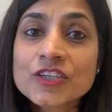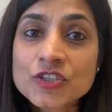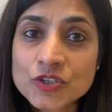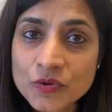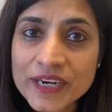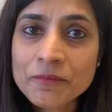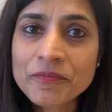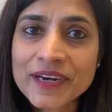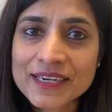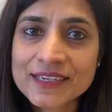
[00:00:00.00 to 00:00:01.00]
During
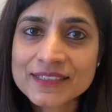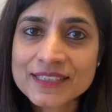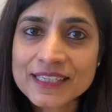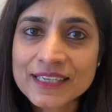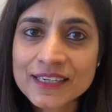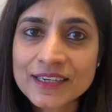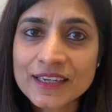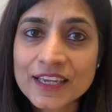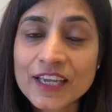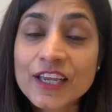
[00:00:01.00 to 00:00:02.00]
pregnancy,
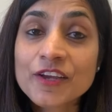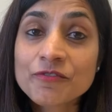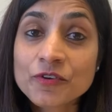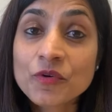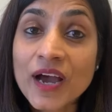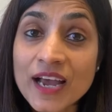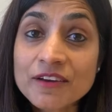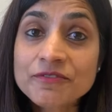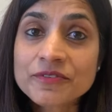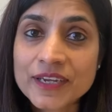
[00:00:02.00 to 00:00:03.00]
if you
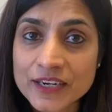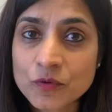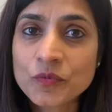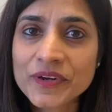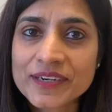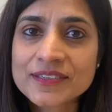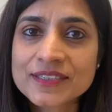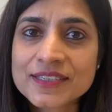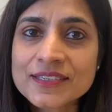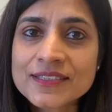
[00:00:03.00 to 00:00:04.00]
have an ovarian
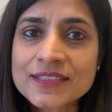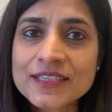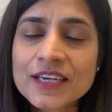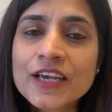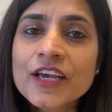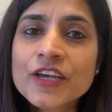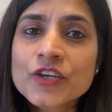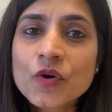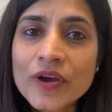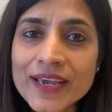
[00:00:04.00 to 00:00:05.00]
cyst,
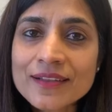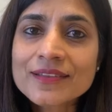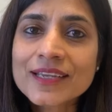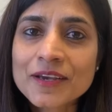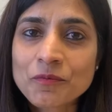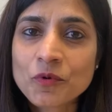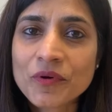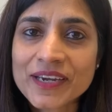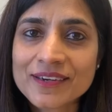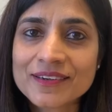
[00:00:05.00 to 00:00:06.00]
your healthcare
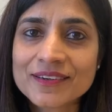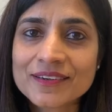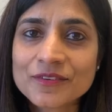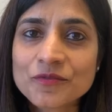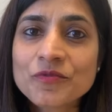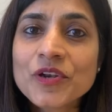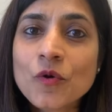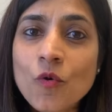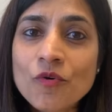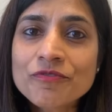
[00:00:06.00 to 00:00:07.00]
provider will
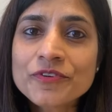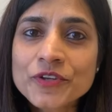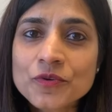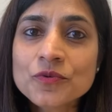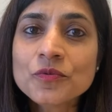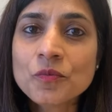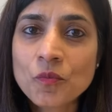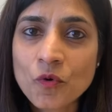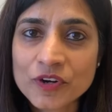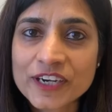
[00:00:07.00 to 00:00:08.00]
offer you
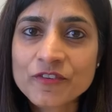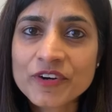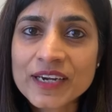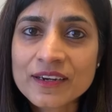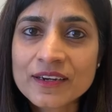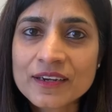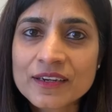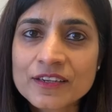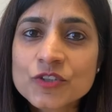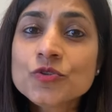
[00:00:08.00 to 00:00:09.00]
monitoring,
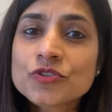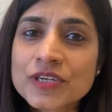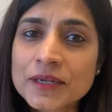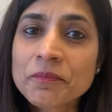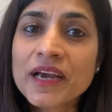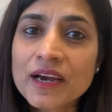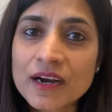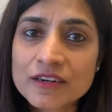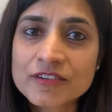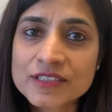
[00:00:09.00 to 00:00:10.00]
usually by
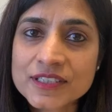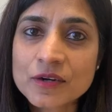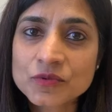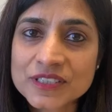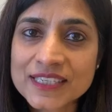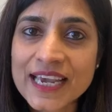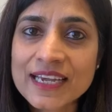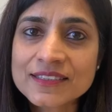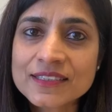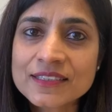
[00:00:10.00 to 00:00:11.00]
ultrasound
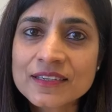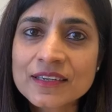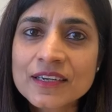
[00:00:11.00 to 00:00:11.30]
scans,